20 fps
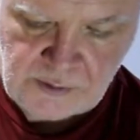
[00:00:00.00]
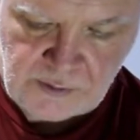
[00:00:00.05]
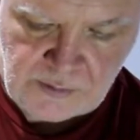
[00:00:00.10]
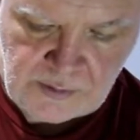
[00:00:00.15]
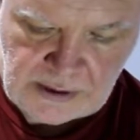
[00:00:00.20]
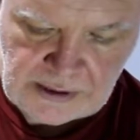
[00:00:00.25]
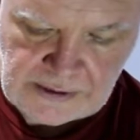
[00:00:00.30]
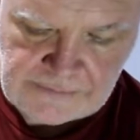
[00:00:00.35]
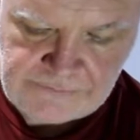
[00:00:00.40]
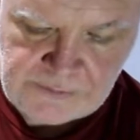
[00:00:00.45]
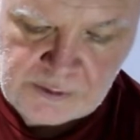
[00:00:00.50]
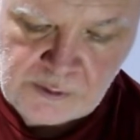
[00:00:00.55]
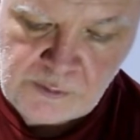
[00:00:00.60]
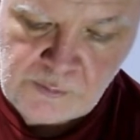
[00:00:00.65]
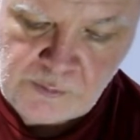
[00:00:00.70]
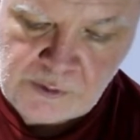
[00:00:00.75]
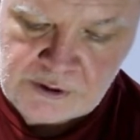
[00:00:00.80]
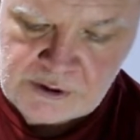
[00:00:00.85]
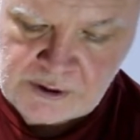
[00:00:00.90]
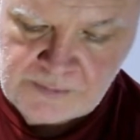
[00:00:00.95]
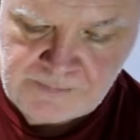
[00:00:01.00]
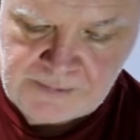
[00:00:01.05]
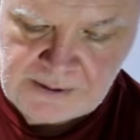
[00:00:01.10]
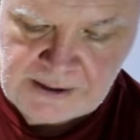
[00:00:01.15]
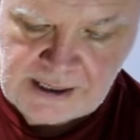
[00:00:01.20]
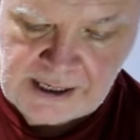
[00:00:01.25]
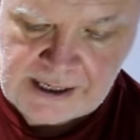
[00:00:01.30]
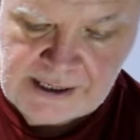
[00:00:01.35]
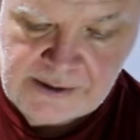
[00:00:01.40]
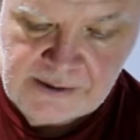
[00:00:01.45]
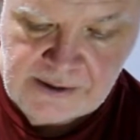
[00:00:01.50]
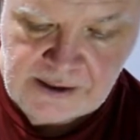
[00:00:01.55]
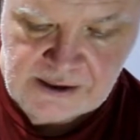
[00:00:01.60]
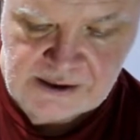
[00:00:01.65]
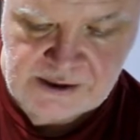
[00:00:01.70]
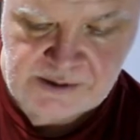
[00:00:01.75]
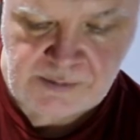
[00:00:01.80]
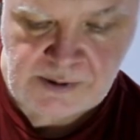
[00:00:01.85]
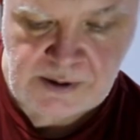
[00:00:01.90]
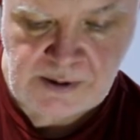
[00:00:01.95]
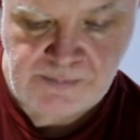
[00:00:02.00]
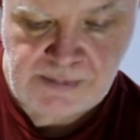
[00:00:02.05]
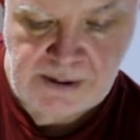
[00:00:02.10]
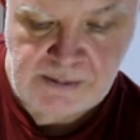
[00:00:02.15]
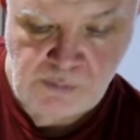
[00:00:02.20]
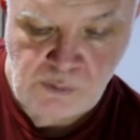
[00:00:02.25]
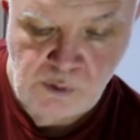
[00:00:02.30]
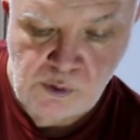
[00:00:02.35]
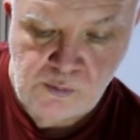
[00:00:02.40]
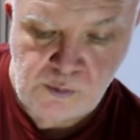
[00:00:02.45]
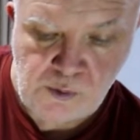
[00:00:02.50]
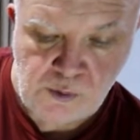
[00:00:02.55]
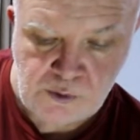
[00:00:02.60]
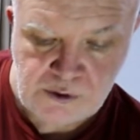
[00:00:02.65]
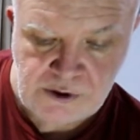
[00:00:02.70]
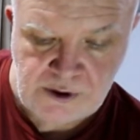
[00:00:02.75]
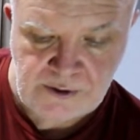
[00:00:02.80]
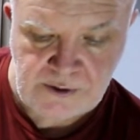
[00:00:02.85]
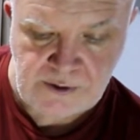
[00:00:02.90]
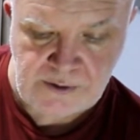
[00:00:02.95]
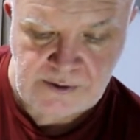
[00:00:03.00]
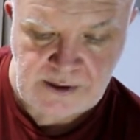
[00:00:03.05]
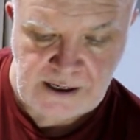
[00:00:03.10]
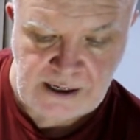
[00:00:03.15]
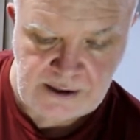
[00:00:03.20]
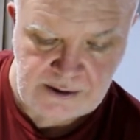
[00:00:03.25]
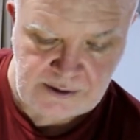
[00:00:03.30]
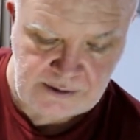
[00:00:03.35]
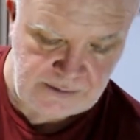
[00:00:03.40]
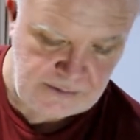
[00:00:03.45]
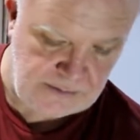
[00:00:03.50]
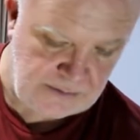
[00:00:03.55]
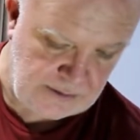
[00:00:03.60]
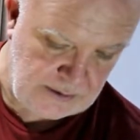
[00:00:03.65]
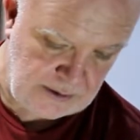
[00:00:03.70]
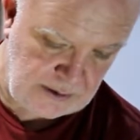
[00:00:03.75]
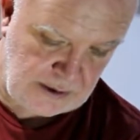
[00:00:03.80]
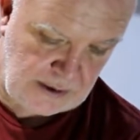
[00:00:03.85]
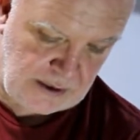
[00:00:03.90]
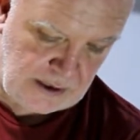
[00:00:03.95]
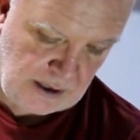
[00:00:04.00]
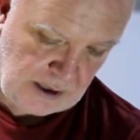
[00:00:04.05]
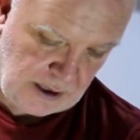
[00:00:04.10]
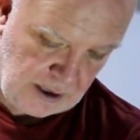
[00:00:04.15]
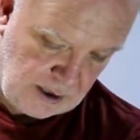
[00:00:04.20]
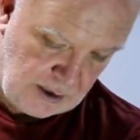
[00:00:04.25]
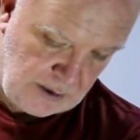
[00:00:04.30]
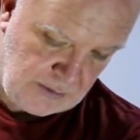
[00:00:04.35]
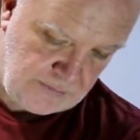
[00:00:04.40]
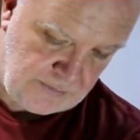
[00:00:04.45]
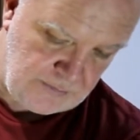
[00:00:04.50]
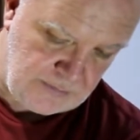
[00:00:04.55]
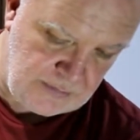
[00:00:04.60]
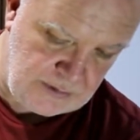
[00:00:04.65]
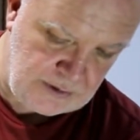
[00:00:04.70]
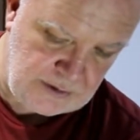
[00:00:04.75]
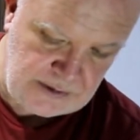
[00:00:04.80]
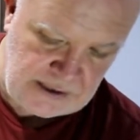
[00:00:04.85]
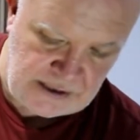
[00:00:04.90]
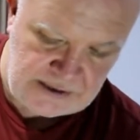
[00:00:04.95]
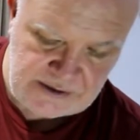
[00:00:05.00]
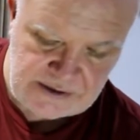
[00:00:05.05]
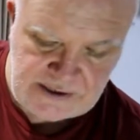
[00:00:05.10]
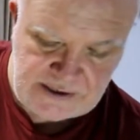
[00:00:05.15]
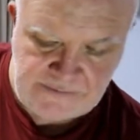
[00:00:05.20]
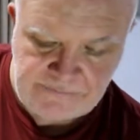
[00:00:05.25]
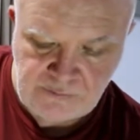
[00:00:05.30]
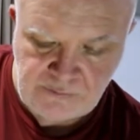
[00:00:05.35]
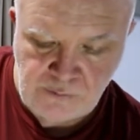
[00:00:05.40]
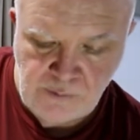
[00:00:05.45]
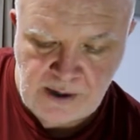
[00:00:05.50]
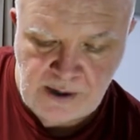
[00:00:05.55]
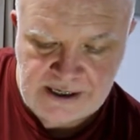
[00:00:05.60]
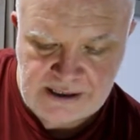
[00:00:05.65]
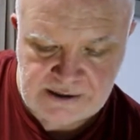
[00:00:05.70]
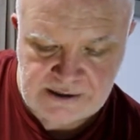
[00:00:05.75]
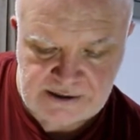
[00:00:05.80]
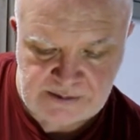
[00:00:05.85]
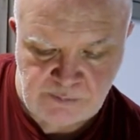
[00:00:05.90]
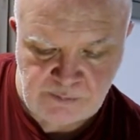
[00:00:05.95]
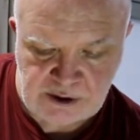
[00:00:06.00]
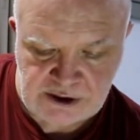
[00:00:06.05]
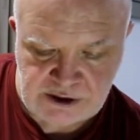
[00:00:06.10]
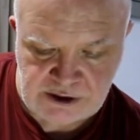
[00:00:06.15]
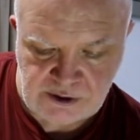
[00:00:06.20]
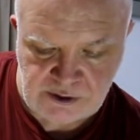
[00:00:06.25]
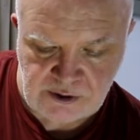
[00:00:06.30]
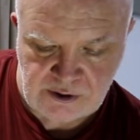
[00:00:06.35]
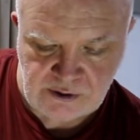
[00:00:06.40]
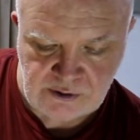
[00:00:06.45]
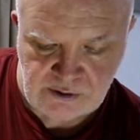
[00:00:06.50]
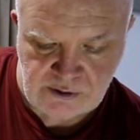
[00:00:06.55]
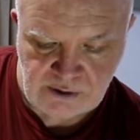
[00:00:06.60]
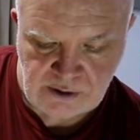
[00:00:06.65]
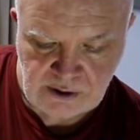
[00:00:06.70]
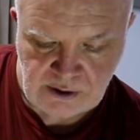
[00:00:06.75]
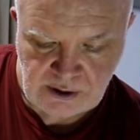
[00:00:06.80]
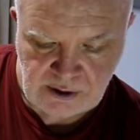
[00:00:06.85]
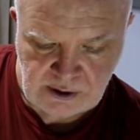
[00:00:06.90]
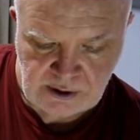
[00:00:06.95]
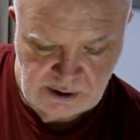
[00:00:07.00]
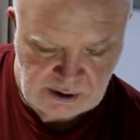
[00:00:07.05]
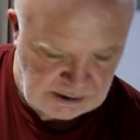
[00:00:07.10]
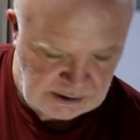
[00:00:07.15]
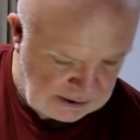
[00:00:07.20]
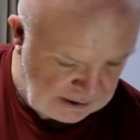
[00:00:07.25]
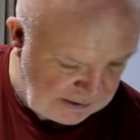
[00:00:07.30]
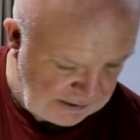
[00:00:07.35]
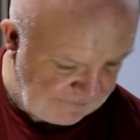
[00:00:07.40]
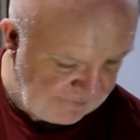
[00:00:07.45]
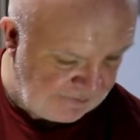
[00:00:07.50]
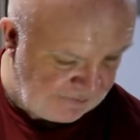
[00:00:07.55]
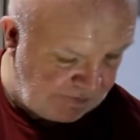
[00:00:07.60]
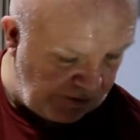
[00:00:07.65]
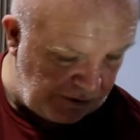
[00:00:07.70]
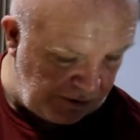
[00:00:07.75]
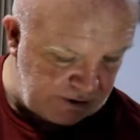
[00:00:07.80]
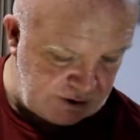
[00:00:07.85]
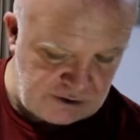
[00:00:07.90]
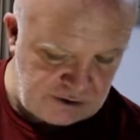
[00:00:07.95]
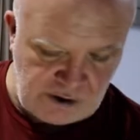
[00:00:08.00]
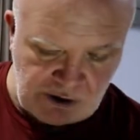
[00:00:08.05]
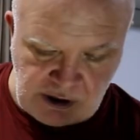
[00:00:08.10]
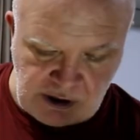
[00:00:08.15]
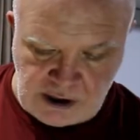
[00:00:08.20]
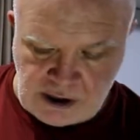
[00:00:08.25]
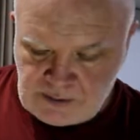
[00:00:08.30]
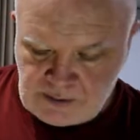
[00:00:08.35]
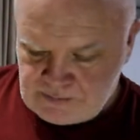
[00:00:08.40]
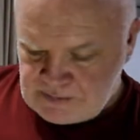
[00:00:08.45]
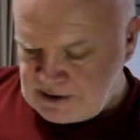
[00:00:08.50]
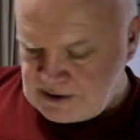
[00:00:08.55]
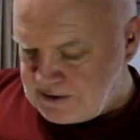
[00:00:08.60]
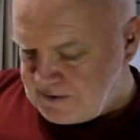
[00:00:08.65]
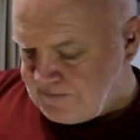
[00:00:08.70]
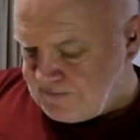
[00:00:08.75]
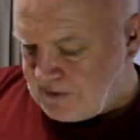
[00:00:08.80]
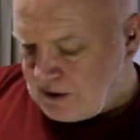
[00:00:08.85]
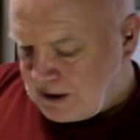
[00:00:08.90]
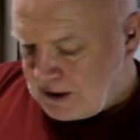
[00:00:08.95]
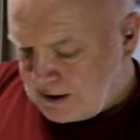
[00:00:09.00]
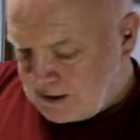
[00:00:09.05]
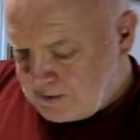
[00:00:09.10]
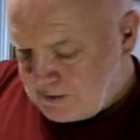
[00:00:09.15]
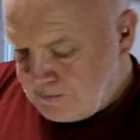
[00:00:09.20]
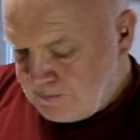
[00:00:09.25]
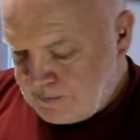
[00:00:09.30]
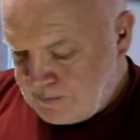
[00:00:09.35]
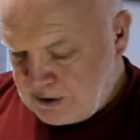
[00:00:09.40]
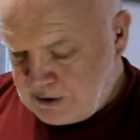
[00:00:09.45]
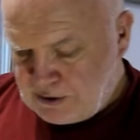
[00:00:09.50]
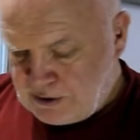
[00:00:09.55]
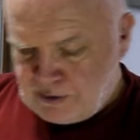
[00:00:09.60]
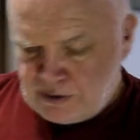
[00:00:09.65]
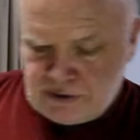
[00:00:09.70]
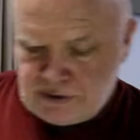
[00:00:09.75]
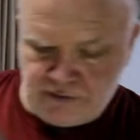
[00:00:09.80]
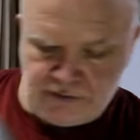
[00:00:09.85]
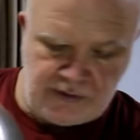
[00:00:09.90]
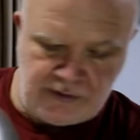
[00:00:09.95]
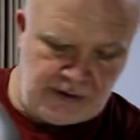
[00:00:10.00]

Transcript: if you were to play this with a bit more water than that, there's several ways in which you can, if you've got strong arms it's fine, but you can,